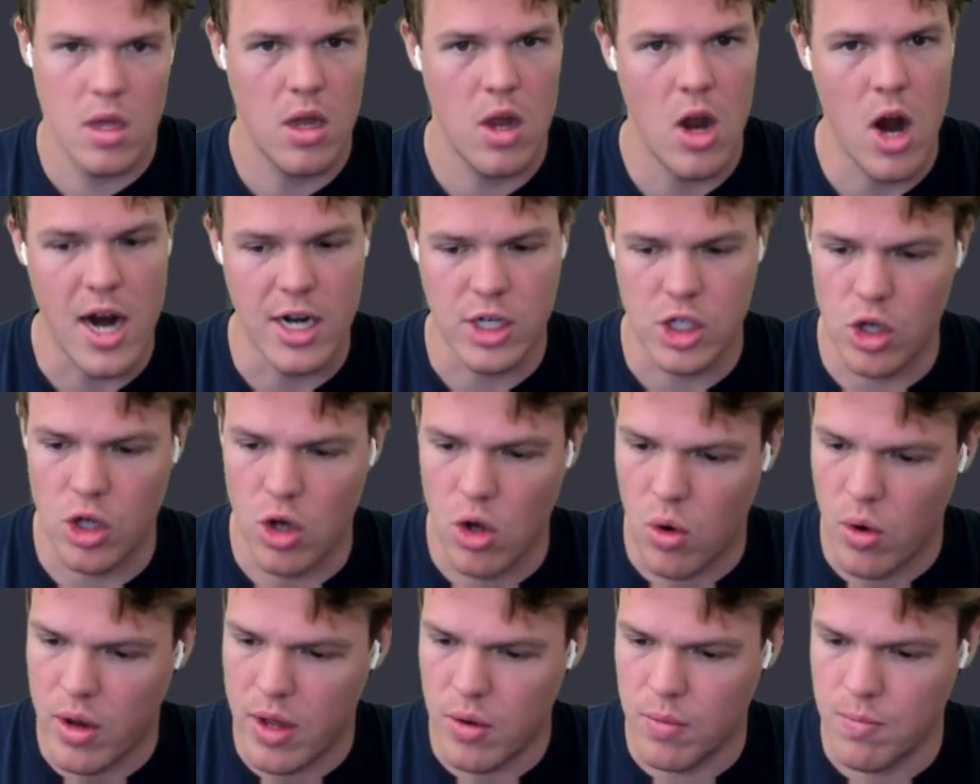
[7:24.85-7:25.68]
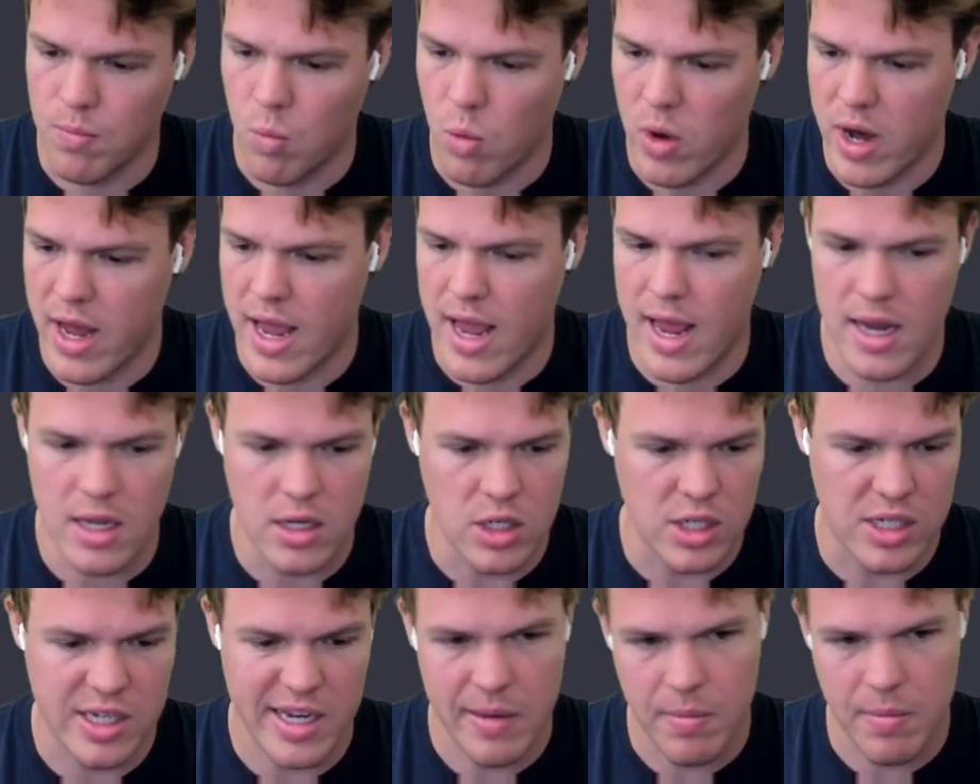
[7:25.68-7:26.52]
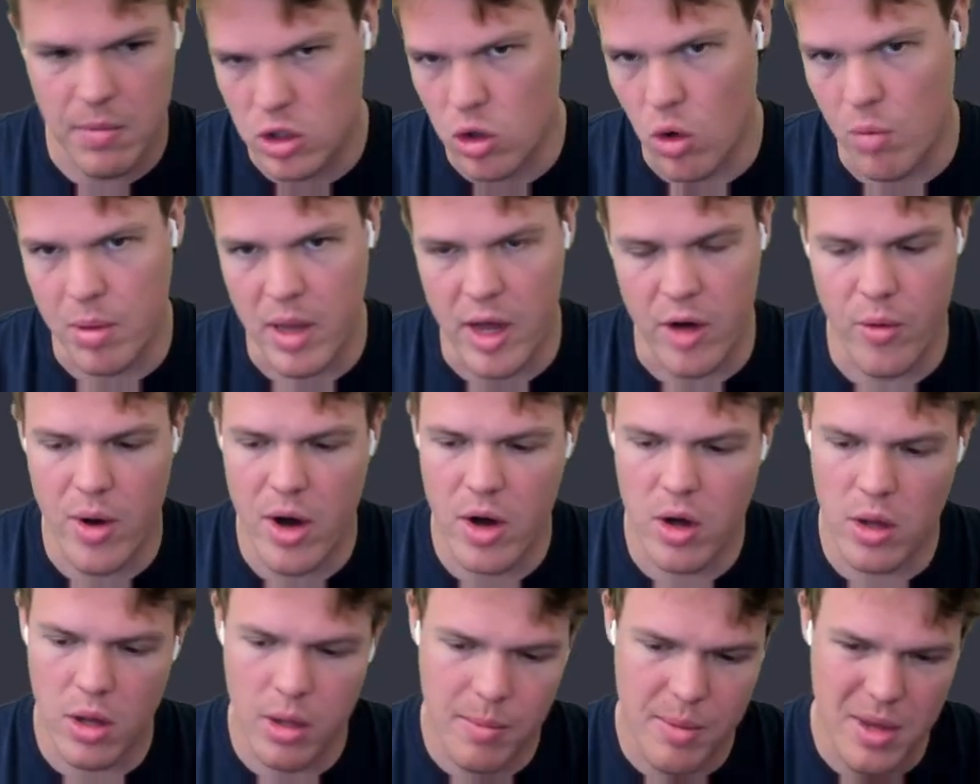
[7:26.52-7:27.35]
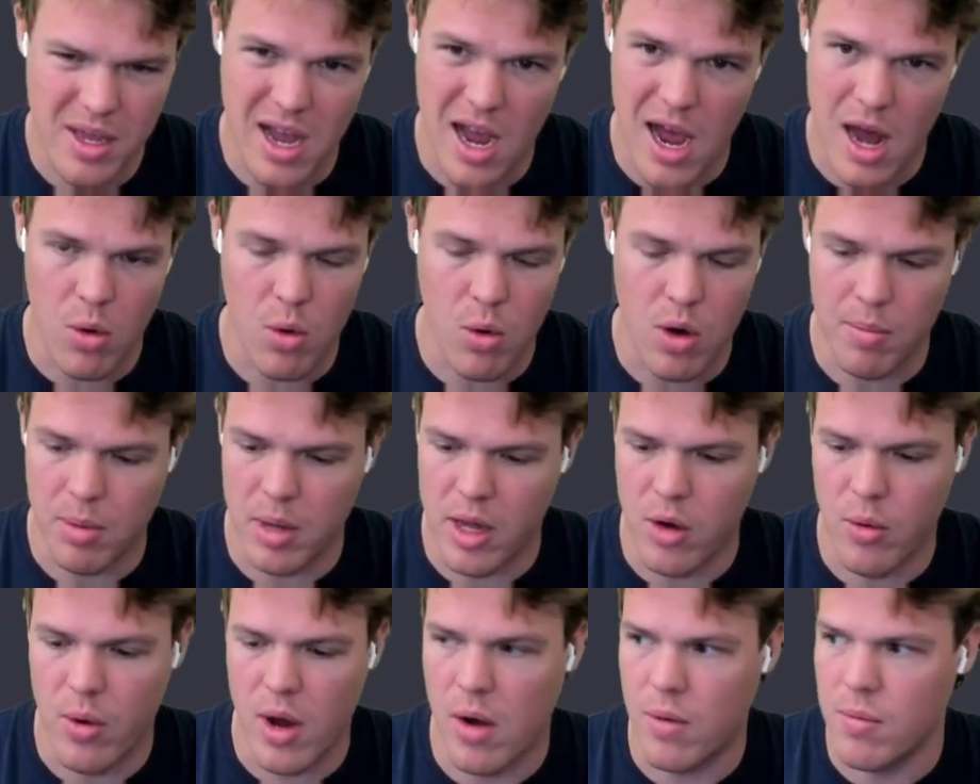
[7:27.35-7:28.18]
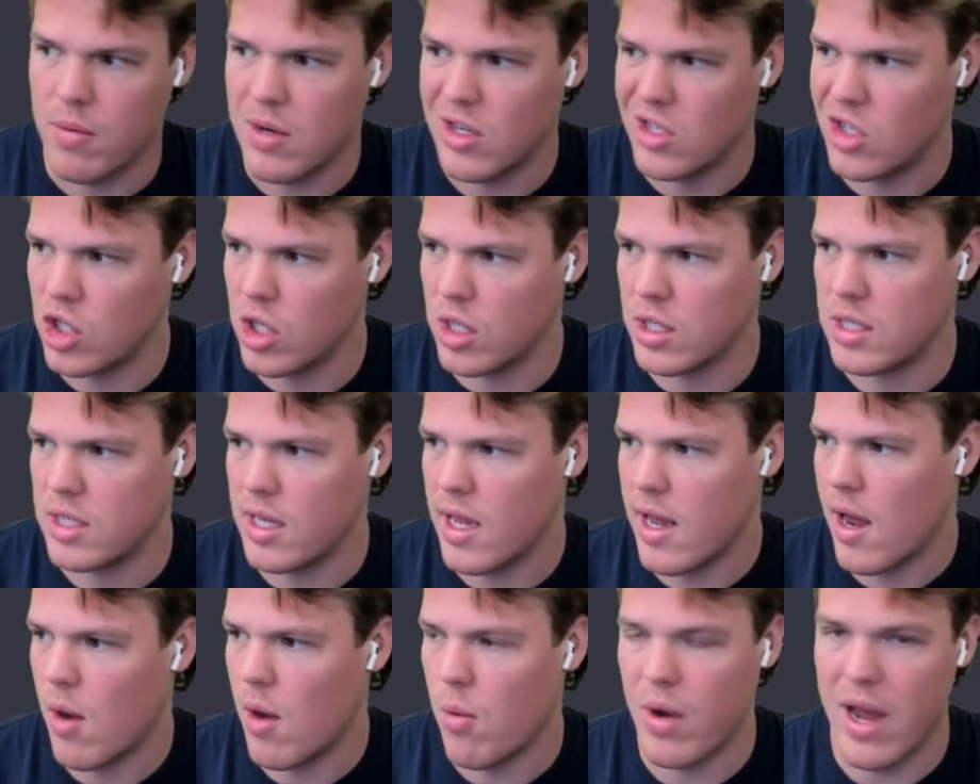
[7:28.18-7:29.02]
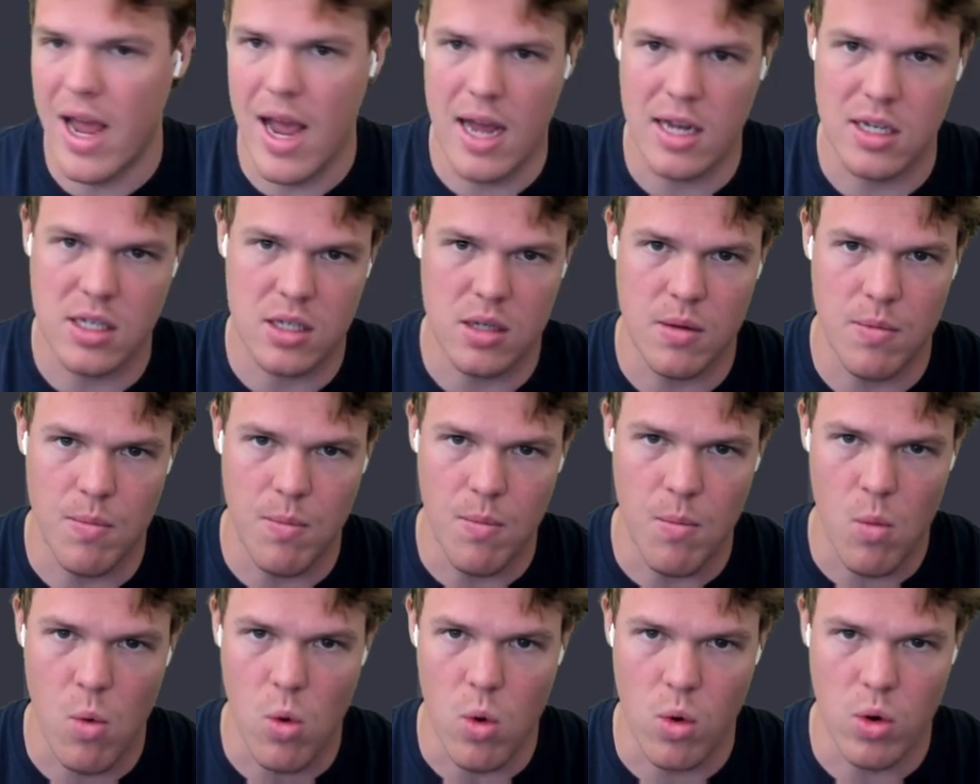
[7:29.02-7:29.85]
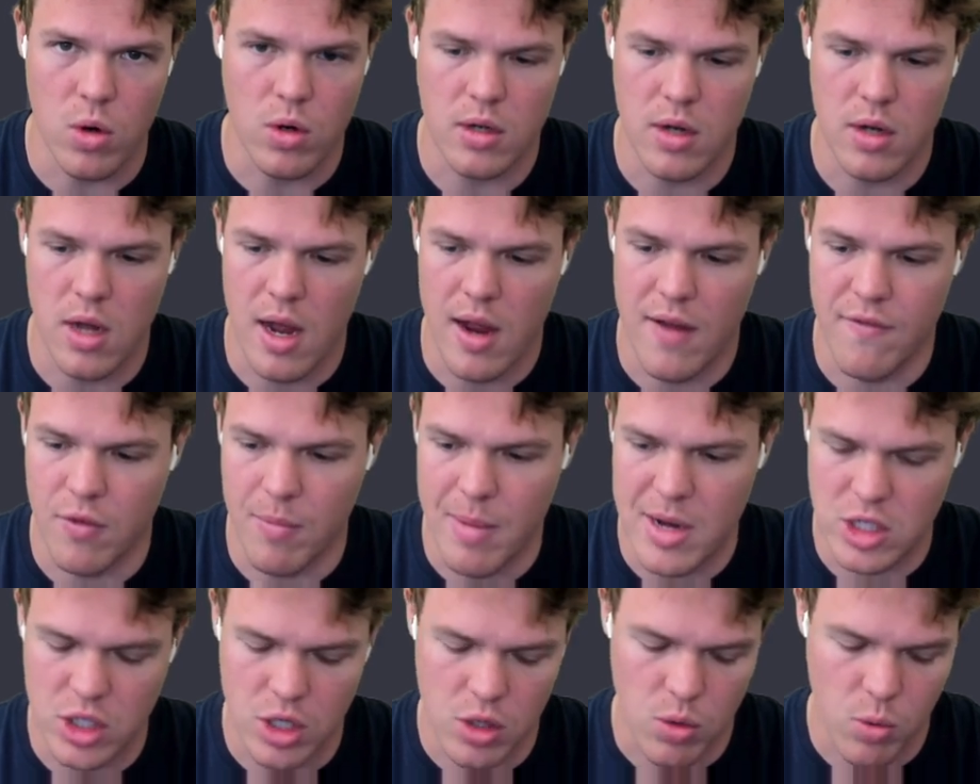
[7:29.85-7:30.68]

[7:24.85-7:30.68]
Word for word: All right, so it went ahead and just said, let's go play around a little bit. I don't want to play around just yet. I want to add some more information here.